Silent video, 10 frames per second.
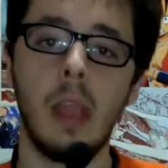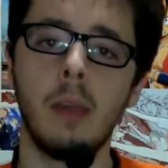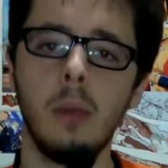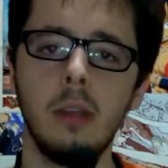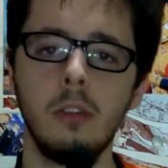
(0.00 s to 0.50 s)
I
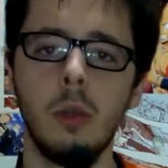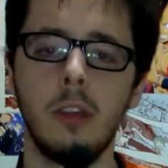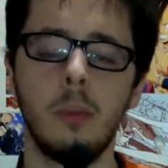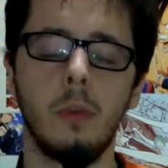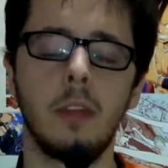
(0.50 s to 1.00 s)
quite enjoyed
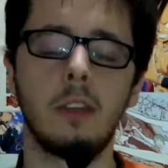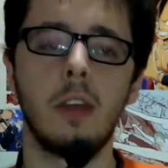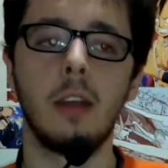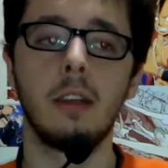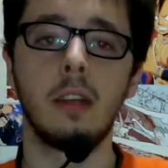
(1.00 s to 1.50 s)
this movie. It's
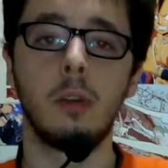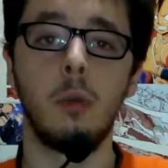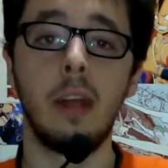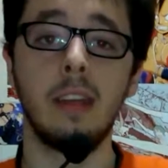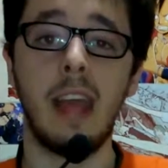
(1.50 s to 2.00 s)
got
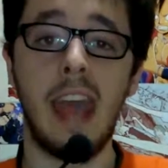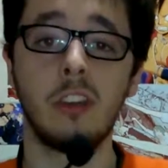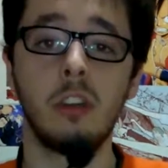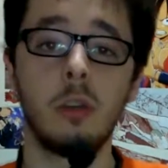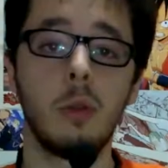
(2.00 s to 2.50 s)
great
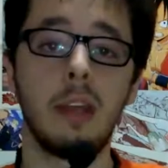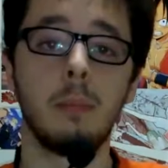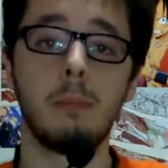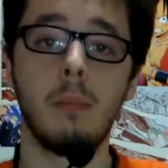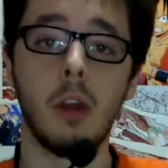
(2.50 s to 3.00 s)
action, great
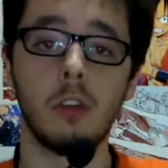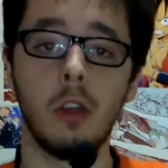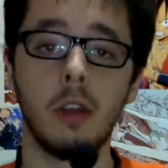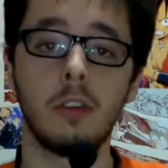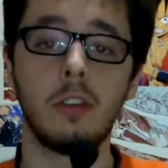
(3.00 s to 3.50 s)
martial
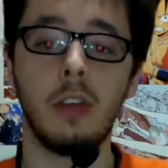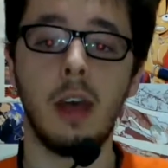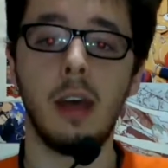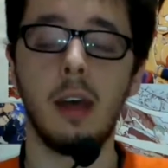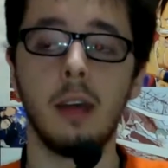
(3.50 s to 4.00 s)
arts
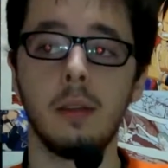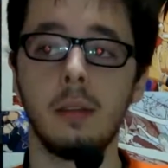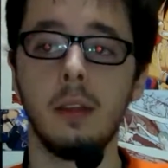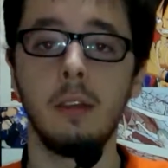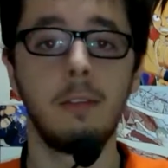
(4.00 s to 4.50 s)

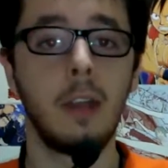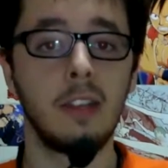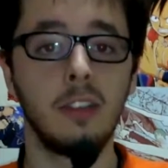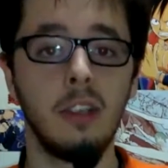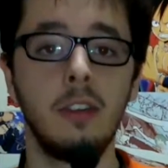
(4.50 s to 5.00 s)

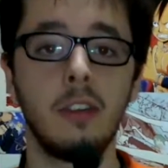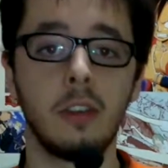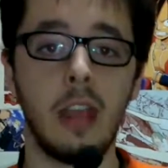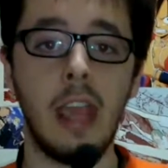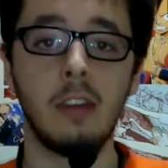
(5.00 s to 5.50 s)
fight scenes,
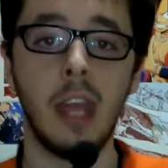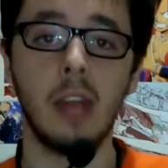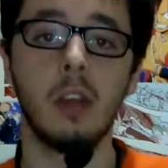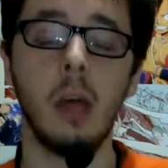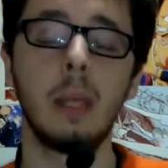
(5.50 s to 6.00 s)
and
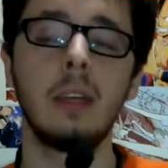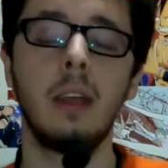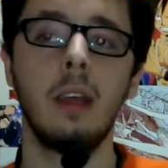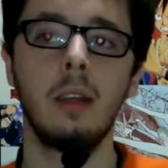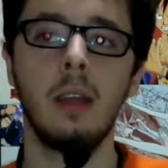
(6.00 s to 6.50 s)
hand-to-hand combat.
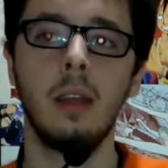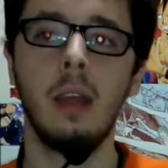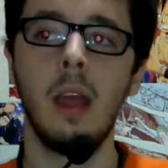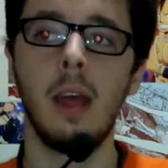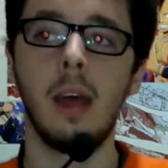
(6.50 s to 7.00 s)

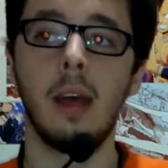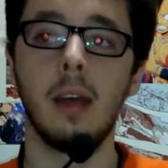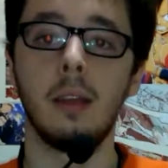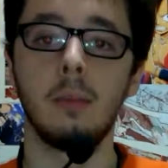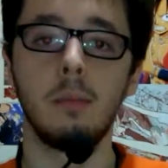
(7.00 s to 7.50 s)

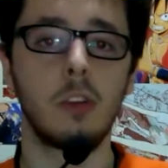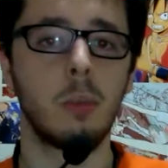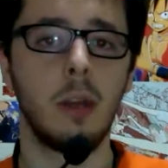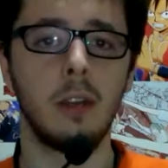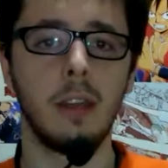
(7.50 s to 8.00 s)
Much
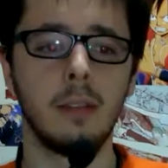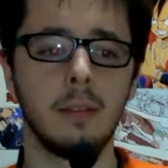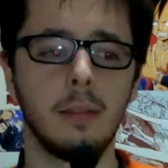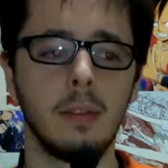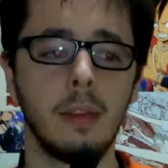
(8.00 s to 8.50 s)
better
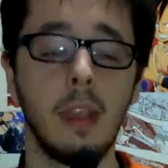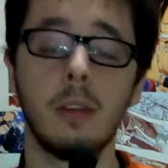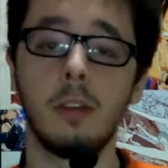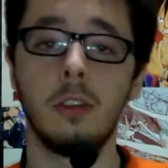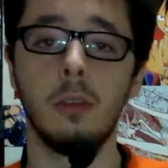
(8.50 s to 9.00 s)
than the
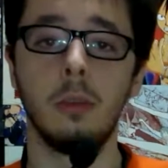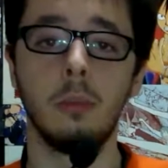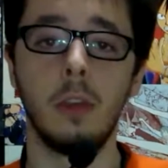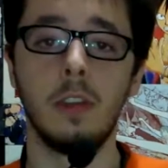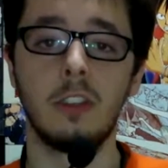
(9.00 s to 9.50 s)
other two
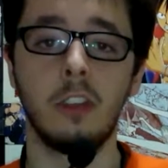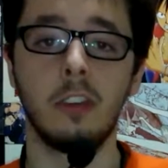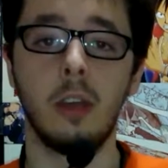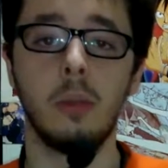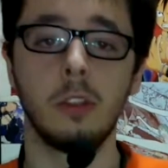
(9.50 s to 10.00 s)
movies I
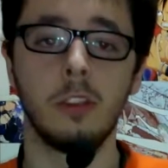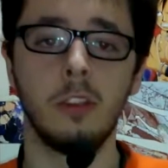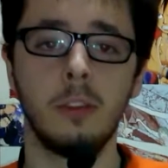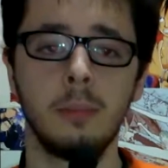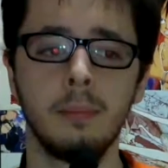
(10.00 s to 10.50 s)
saw, which
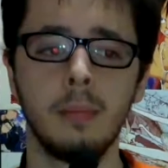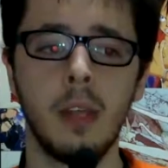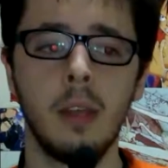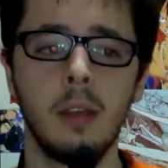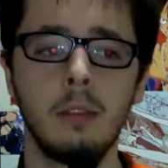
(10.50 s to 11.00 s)
is
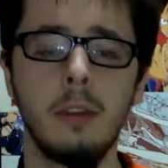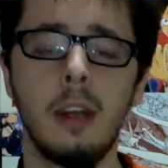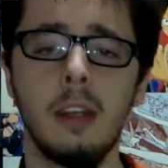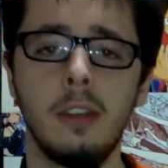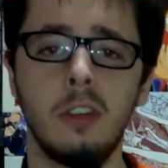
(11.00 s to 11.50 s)

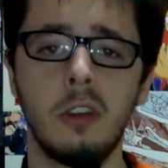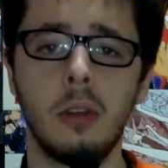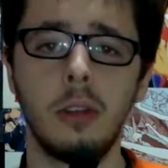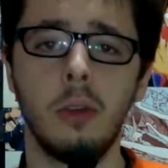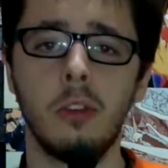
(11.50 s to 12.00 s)
funny
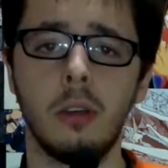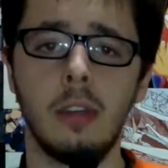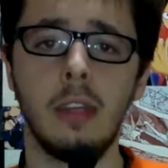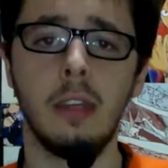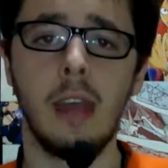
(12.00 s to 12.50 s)
considering those are
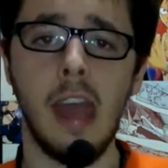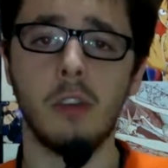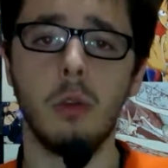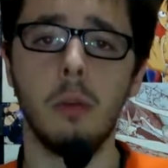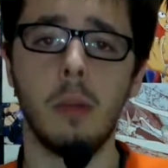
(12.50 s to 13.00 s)
the actual